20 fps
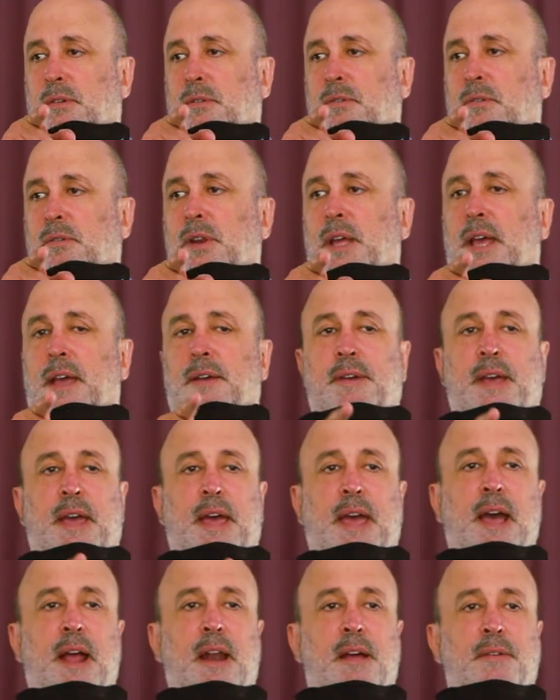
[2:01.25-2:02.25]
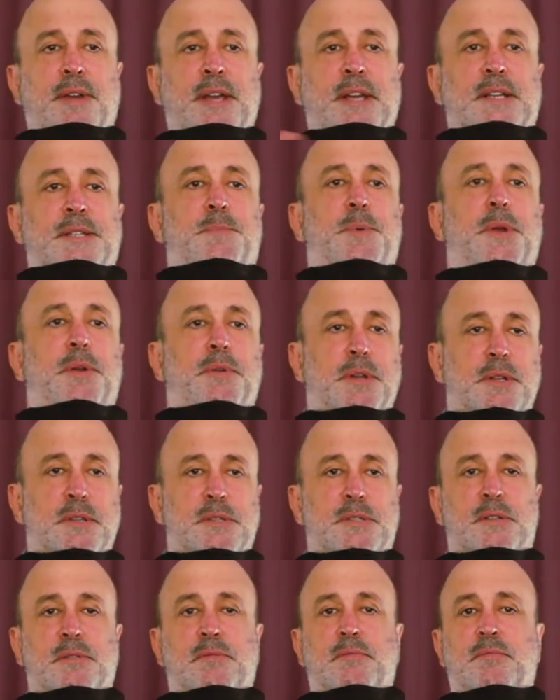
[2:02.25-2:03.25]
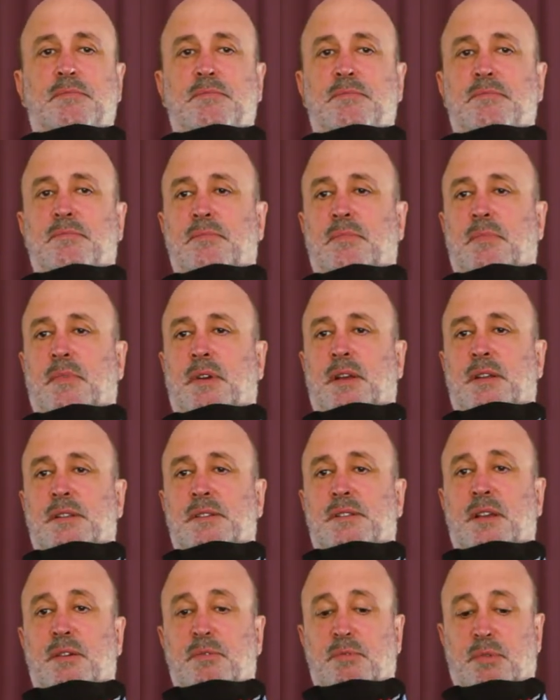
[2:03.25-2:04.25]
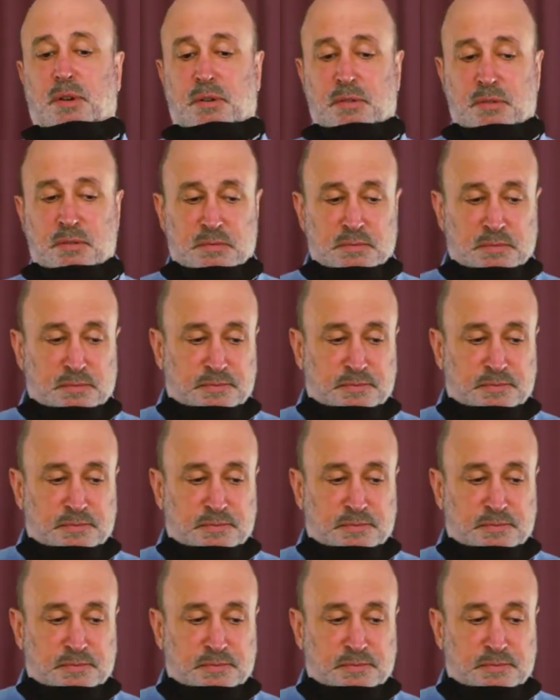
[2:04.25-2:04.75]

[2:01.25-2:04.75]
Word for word: could have a hell of an experience and say, Whoa,